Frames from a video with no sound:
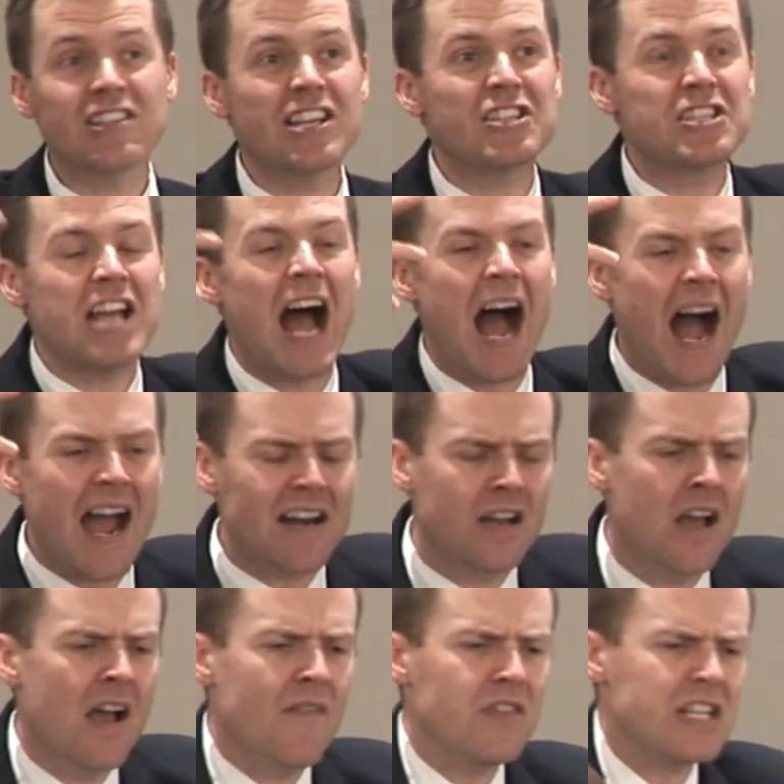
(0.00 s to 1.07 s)
has died
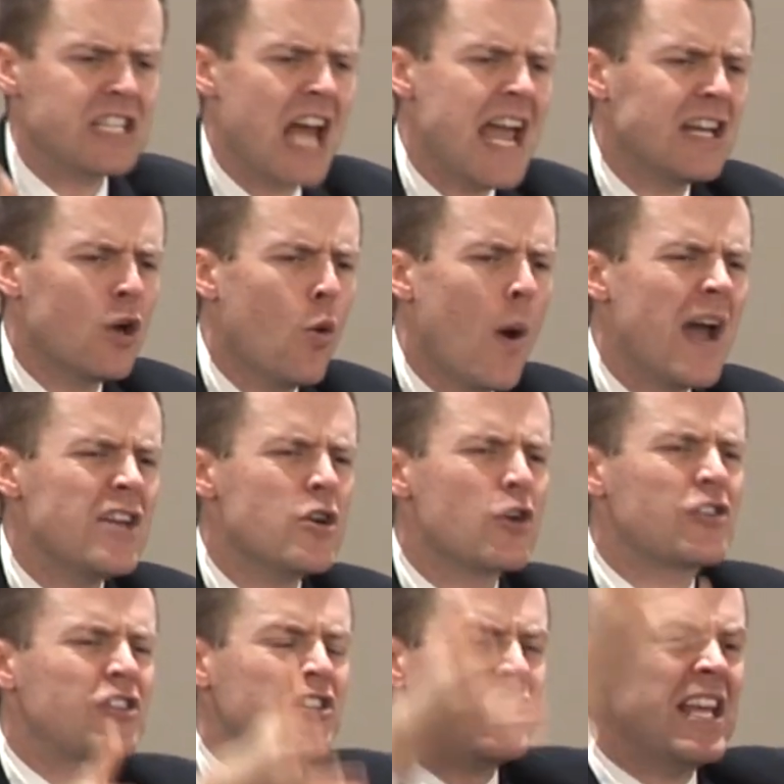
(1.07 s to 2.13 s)
to take away your
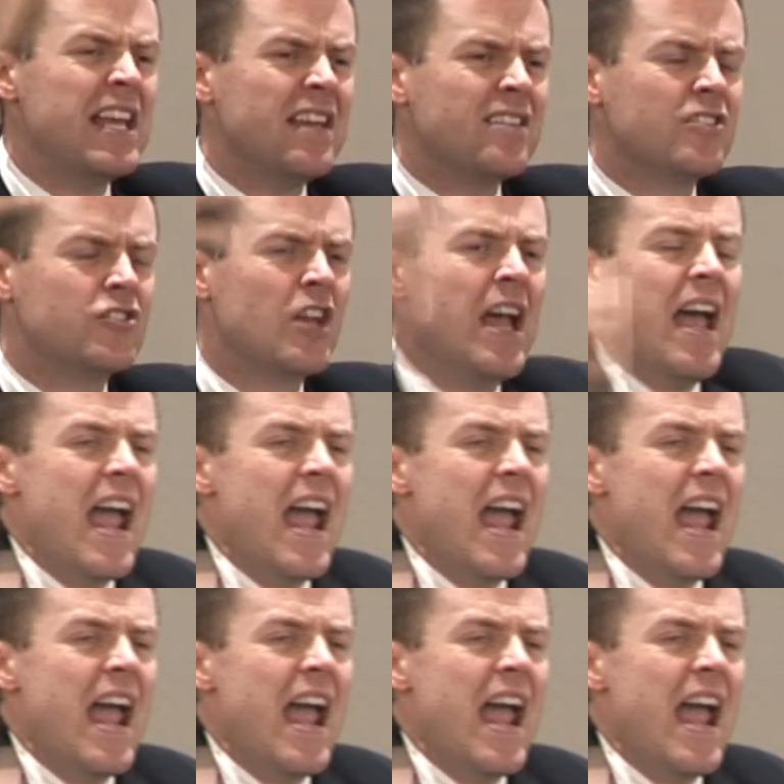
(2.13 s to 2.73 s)
sins,